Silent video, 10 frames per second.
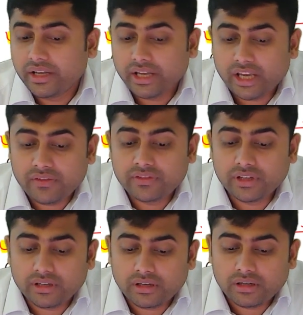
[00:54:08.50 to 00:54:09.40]
If
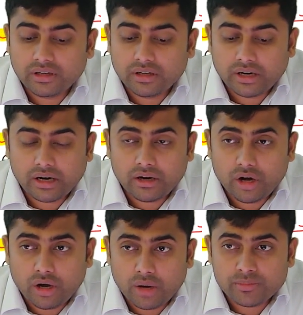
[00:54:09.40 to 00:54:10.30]
the
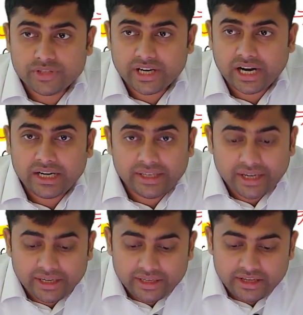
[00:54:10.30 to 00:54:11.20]
object
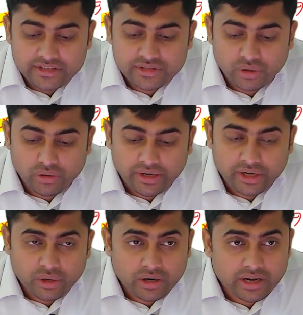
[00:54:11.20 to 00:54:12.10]
content is already
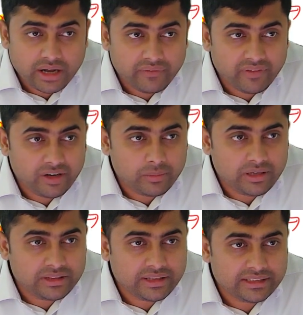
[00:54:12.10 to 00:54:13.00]
not available
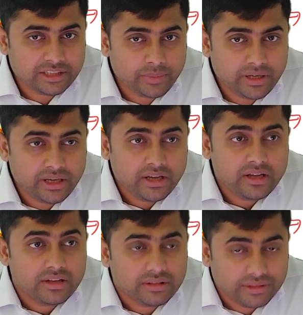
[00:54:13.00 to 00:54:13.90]
in the SCP,
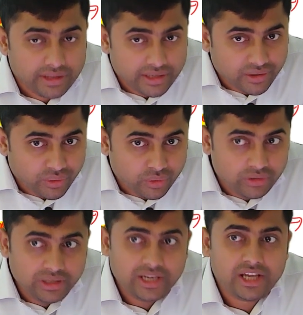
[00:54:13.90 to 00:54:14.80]
then
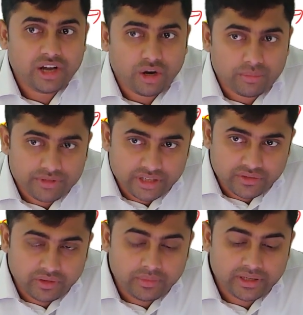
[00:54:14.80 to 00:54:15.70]
only object
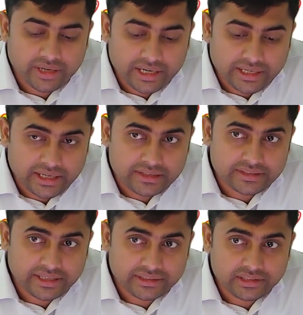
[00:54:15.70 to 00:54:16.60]
will be created
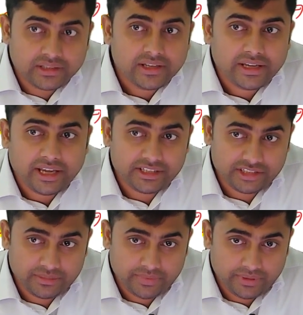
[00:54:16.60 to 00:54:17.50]
inside the
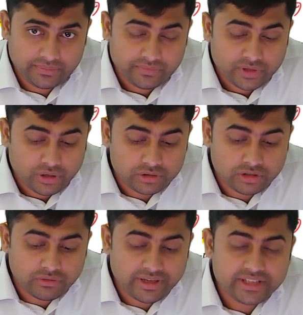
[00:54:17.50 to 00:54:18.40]
SCP.
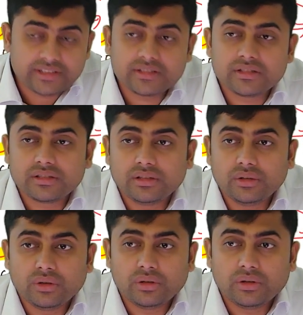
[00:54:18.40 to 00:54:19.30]
Otherwise,
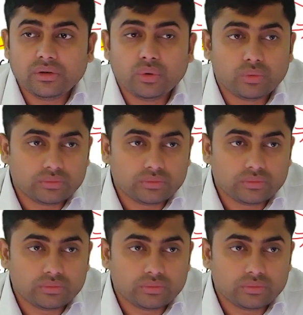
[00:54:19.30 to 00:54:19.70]
no.